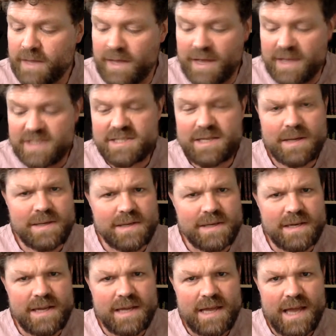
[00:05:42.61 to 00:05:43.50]
A
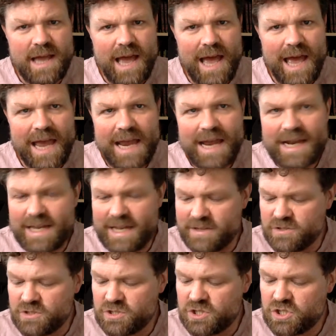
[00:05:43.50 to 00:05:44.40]
sudden
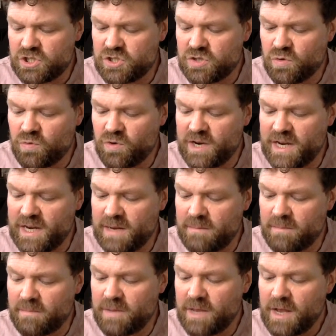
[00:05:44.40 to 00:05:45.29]
alien
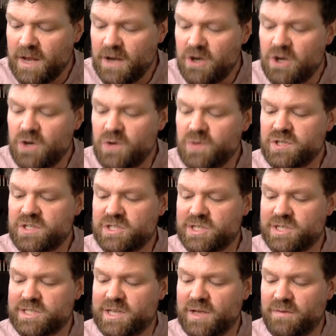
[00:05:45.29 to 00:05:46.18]
scream loosed
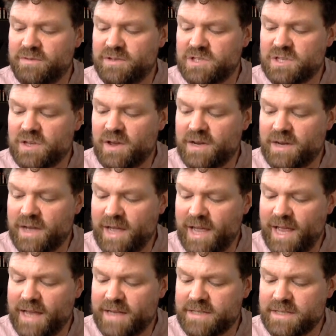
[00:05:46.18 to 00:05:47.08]
itself inside her
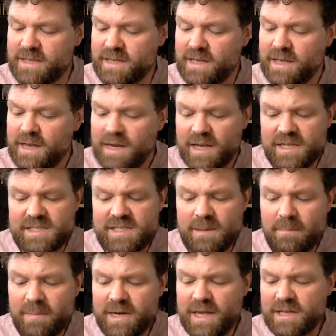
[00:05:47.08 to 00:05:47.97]
head, like
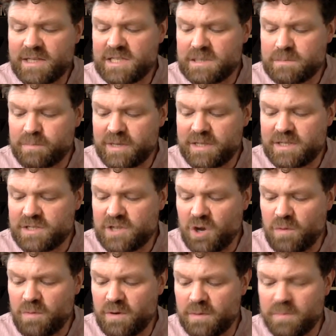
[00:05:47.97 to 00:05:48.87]
somebody had split it
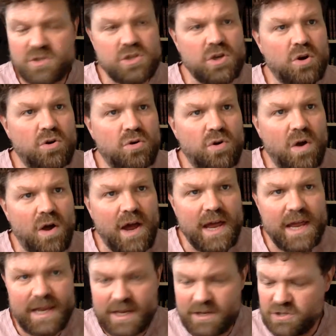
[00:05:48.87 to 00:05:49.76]
open and was
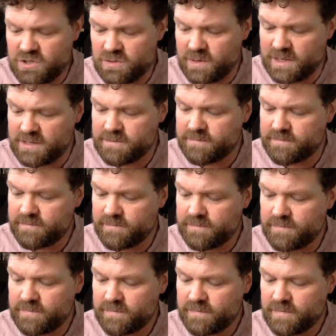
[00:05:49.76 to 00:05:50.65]
crying into it.
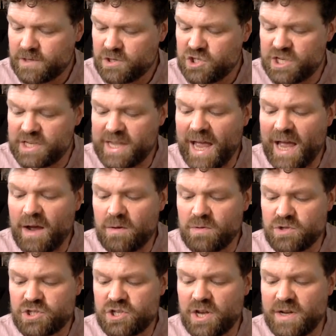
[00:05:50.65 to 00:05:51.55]
She
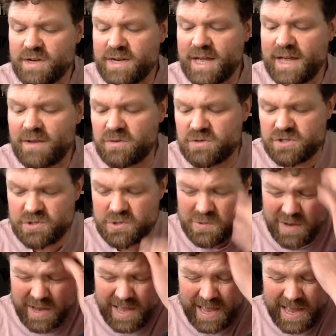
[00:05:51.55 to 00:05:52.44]
gouged her nails
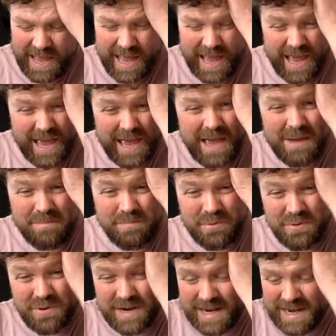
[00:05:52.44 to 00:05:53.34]
through her hair,
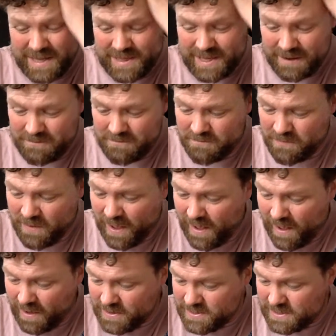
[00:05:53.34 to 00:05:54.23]
breathing
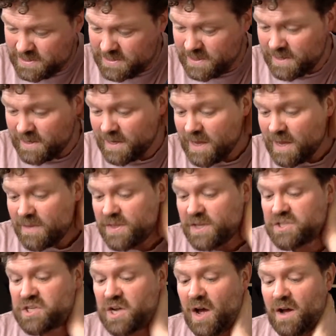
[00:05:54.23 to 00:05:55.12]
fast, the
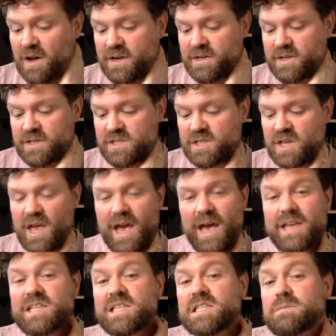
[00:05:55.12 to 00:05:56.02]
darkness
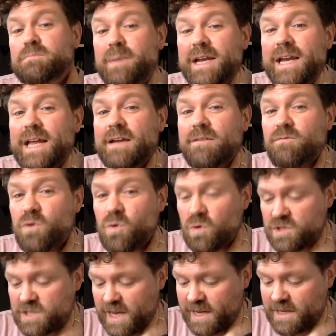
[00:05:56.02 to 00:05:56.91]
a spinning
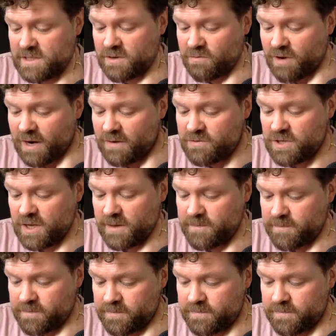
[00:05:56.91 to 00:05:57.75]
vortex around her.